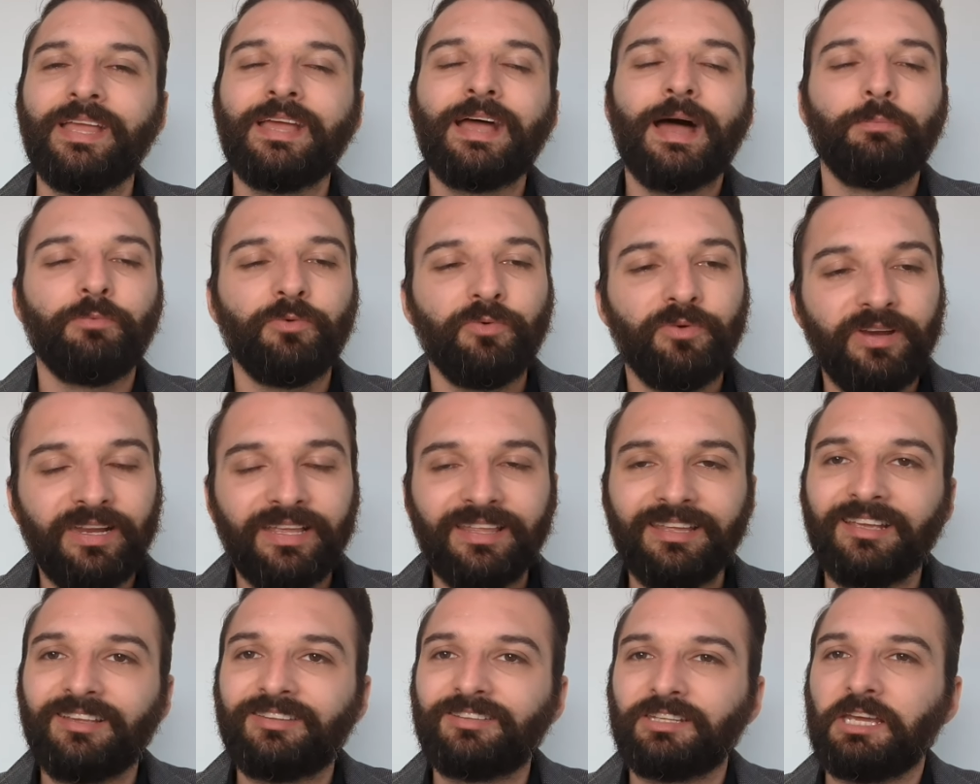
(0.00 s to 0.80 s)
I'm
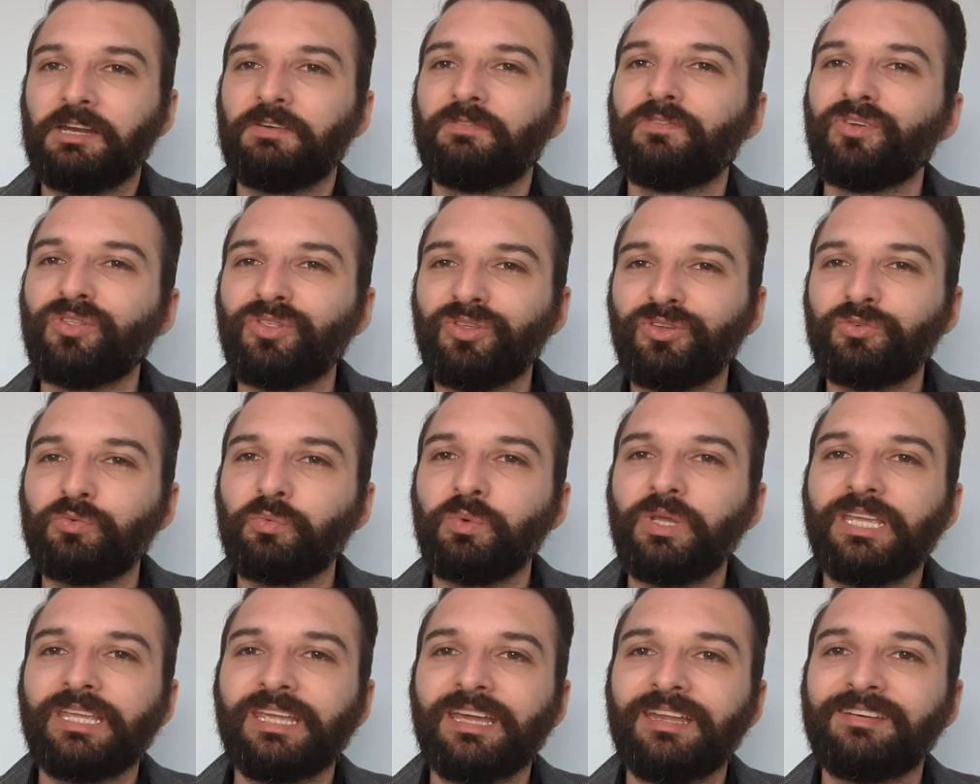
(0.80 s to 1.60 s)
really excited for this
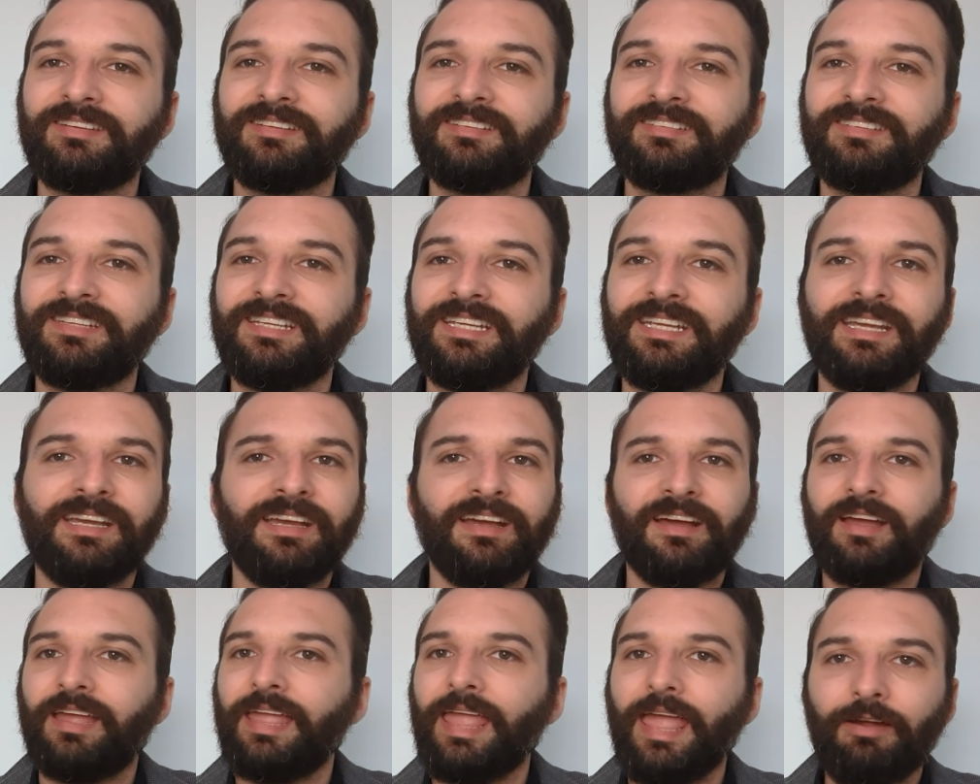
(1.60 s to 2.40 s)
weekend to see
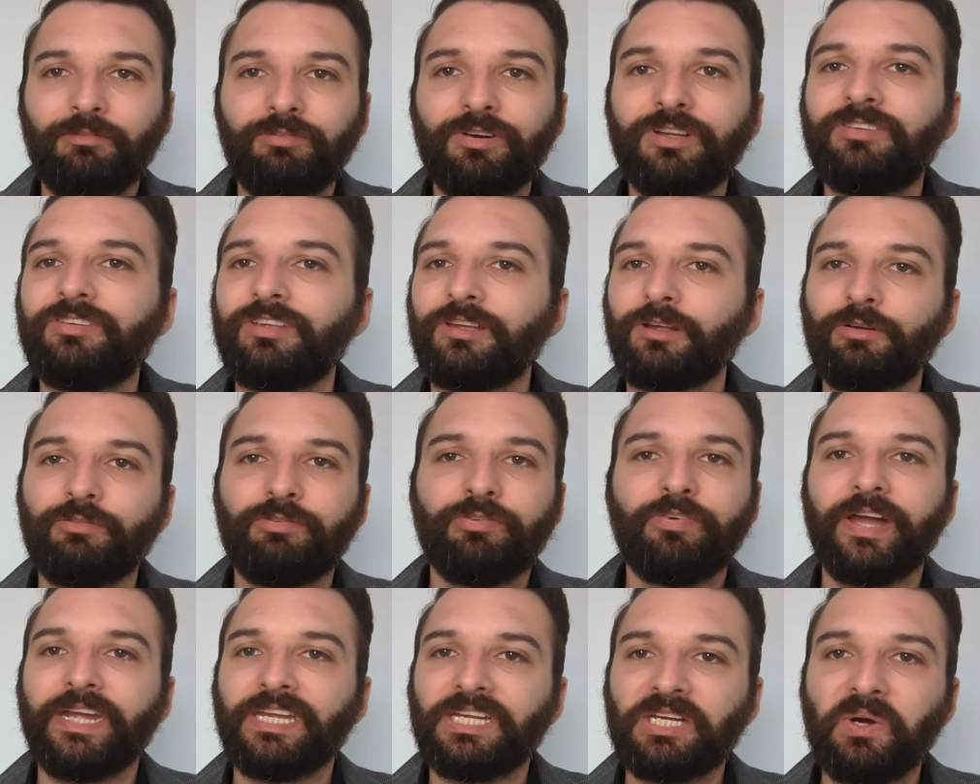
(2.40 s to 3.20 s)
every single
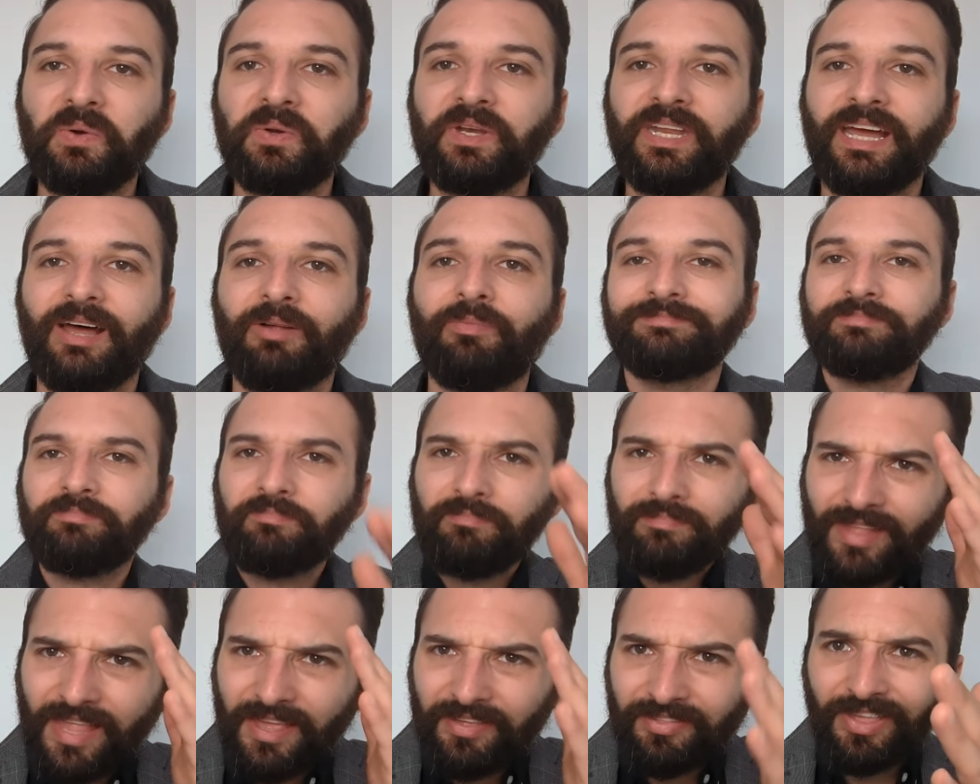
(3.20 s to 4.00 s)
fight go down.
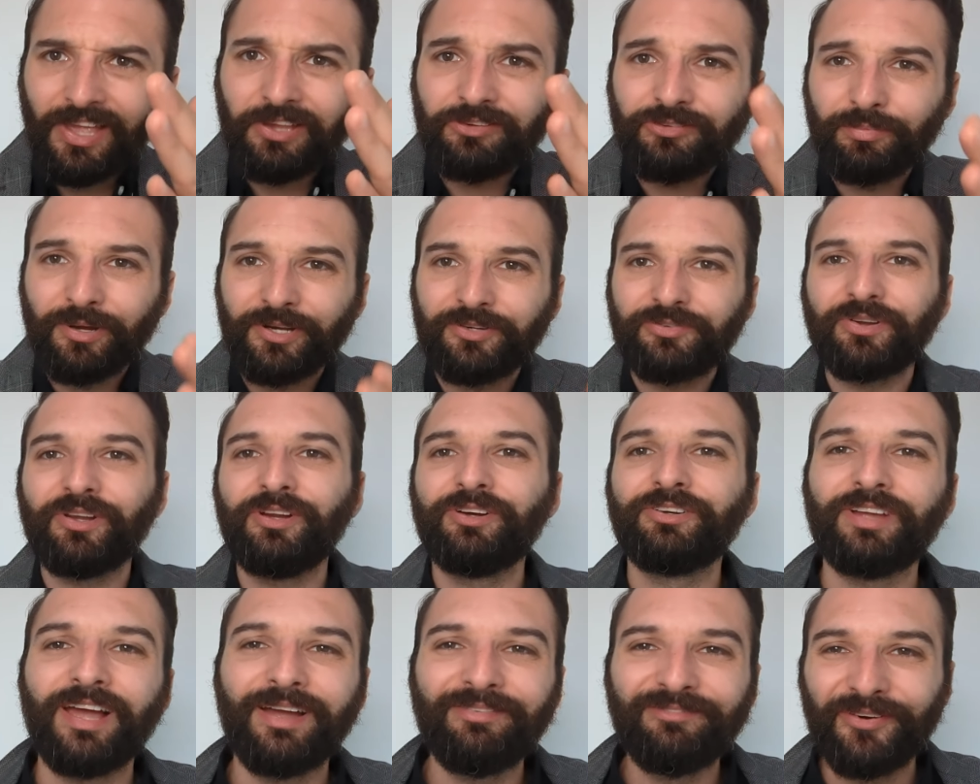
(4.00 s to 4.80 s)
Thanks so much for
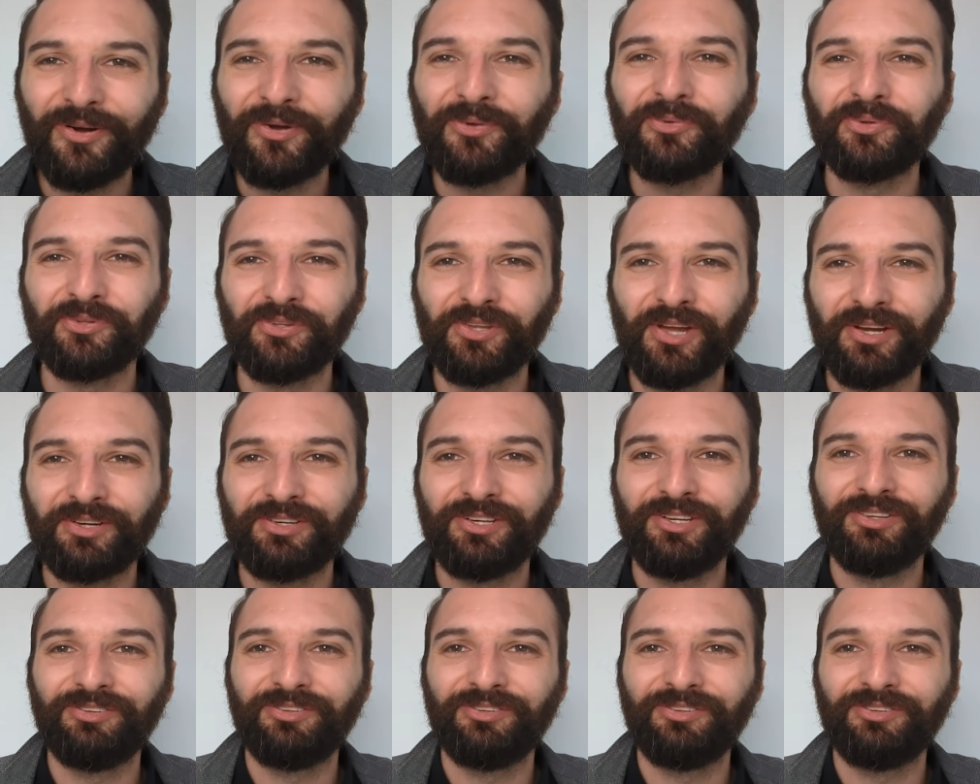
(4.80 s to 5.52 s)
your time, folks. We'll talk to you